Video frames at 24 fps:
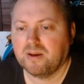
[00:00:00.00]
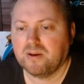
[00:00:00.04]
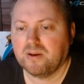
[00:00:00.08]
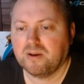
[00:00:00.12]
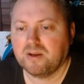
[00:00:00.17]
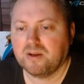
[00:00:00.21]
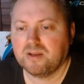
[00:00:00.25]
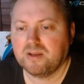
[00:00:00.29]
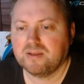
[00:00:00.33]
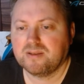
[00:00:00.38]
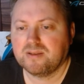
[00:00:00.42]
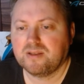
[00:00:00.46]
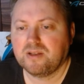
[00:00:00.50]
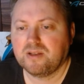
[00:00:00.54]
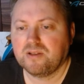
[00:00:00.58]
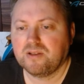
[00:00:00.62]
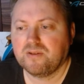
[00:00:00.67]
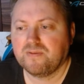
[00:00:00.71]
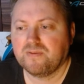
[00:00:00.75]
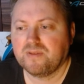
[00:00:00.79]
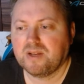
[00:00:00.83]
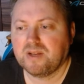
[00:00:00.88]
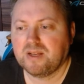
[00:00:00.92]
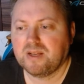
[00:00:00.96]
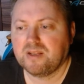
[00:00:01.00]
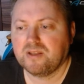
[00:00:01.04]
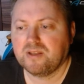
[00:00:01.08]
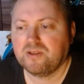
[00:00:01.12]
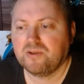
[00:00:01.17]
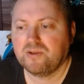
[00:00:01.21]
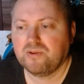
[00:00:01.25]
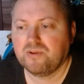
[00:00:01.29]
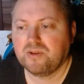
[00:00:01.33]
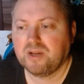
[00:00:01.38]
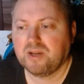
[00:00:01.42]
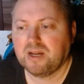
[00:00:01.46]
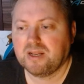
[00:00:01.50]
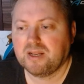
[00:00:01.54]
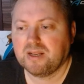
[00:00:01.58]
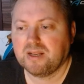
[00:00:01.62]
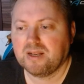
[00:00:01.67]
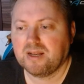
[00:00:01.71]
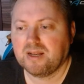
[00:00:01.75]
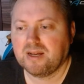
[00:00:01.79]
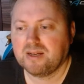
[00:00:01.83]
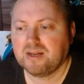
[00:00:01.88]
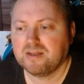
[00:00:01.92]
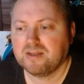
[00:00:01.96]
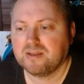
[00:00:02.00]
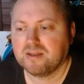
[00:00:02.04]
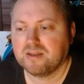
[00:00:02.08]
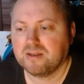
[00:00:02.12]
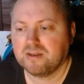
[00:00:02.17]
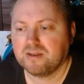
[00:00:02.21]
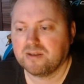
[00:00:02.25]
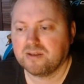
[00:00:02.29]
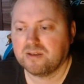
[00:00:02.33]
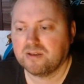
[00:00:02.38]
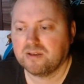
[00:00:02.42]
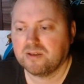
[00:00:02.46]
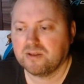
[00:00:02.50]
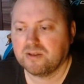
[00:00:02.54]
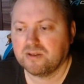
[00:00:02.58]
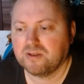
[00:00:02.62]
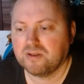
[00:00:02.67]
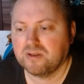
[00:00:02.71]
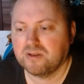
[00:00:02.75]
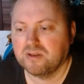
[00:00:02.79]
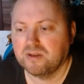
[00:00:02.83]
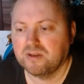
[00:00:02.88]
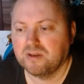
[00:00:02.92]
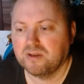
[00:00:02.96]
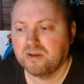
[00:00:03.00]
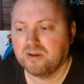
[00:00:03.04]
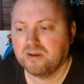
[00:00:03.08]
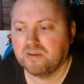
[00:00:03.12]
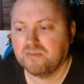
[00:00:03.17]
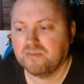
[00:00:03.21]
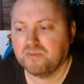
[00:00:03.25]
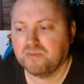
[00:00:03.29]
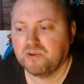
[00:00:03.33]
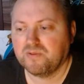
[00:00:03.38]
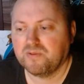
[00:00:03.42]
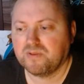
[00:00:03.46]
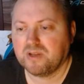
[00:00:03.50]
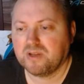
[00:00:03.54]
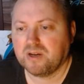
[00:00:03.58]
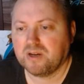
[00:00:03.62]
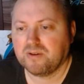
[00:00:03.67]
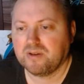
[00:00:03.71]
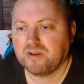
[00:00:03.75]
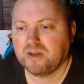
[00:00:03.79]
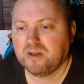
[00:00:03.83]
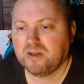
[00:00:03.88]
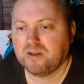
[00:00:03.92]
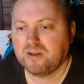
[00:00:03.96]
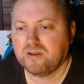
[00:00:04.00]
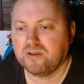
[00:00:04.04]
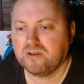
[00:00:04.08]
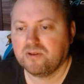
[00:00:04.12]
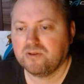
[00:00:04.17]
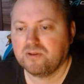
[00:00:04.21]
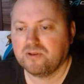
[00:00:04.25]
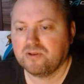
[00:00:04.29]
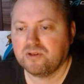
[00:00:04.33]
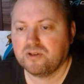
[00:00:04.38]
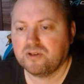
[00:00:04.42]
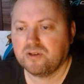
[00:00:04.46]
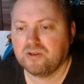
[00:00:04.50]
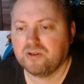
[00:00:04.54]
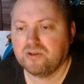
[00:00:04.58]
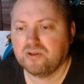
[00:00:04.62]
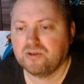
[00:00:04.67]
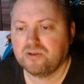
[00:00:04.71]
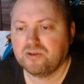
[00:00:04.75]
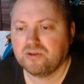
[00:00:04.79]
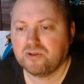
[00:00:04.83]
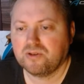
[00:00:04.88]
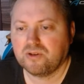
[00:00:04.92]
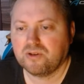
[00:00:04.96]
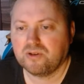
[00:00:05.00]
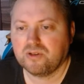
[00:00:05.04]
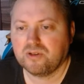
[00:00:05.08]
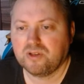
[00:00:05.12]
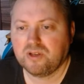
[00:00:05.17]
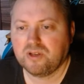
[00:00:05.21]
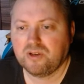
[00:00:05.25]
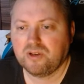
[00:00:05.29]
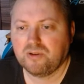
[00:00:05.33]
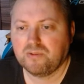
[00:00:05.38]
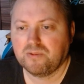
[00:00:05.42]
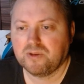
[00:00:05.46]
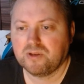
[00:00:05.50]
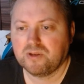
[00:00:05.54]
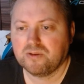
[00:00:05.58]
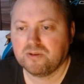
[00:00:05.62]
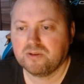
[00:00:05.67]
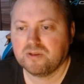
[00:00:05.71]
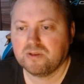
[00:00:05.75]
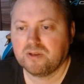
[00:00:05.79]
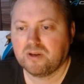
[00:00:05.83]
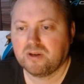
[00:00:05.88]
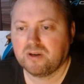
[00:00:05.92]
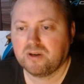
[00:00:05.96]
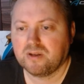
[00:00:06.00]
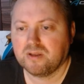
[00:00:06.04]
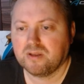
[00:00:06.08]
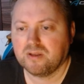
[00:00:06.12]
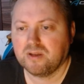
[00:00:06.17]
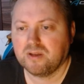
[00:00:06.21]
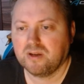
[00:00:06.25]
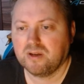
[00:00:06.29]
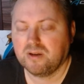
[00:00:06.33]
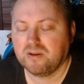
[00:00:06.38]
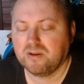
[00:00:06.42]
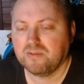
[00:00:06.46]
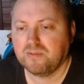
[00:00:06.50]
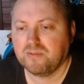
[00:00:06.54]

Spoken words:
instead of knight d2, you had an excellent move now, yeah. You should continue what you started, yeah.